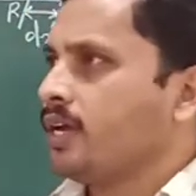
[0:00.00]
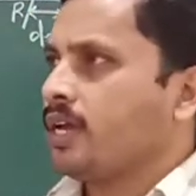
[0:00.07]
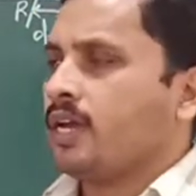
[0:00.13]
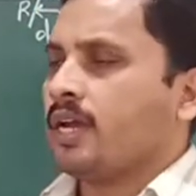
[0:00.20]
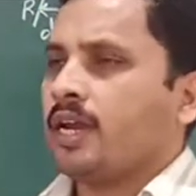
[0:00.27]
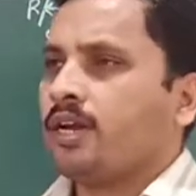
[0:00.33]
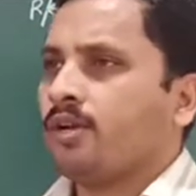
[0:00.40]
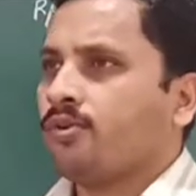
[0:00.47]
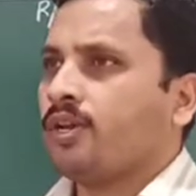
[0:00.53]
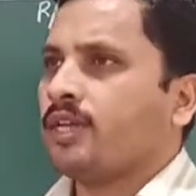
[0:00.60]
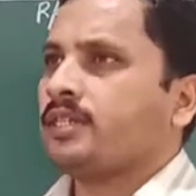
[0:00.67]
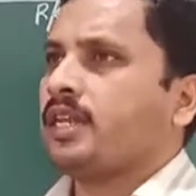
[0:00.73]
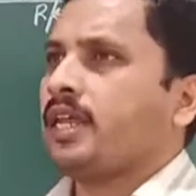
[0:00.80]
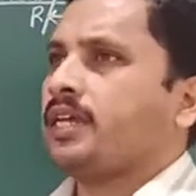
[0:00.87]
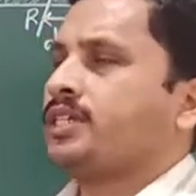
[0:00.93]
In today's
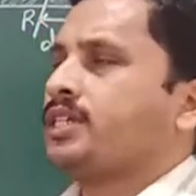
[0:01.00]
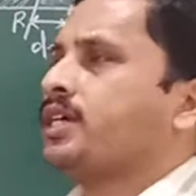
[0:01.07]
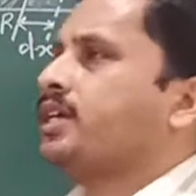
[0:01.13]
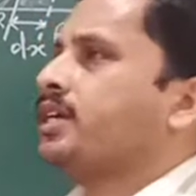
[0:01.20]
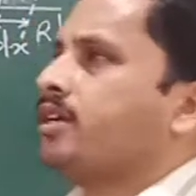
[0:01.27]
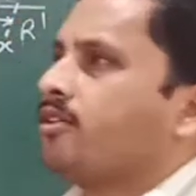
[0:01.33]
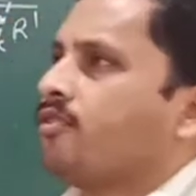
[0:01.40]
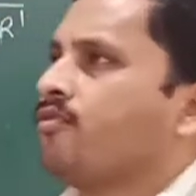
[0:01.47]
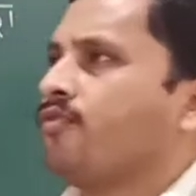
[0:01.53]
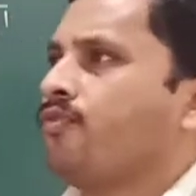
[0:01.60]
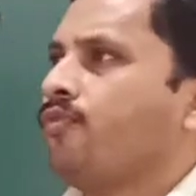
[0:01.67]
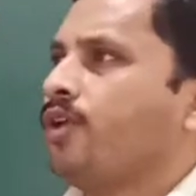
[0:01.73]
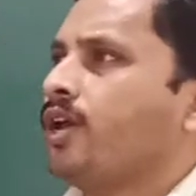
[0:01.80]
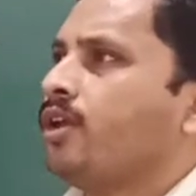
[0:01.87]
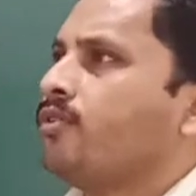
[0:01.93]
lecture,
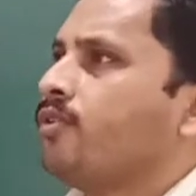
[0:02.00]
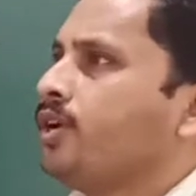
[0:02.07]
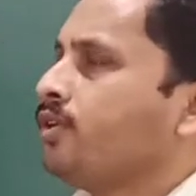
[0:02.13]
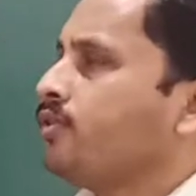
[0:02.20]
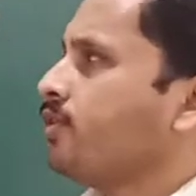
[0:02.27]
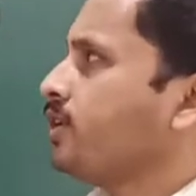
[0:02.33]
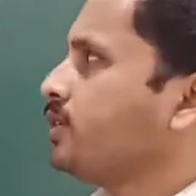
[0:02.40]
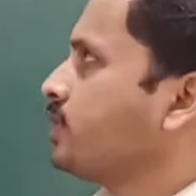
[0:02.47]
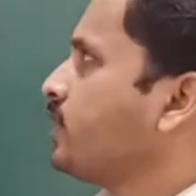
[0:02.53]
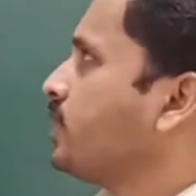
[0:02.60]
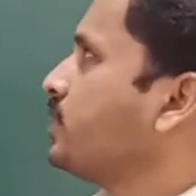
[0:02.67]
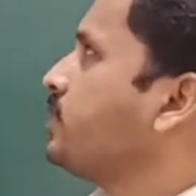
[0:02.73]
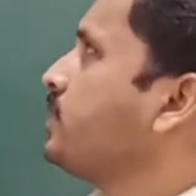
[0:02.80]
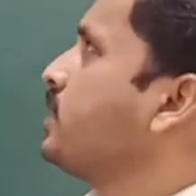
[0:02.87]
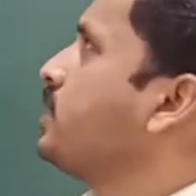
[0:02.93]
we are going to discuss
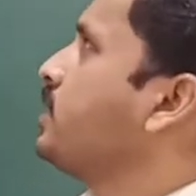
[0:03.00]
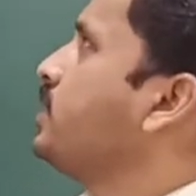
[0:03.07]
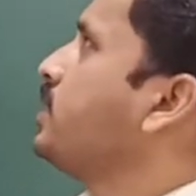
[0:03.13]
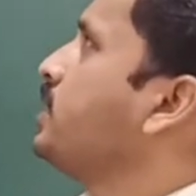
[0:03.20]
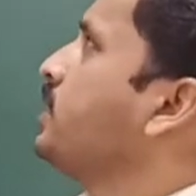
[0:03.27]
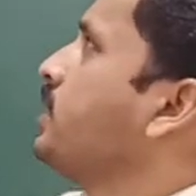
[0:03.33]
the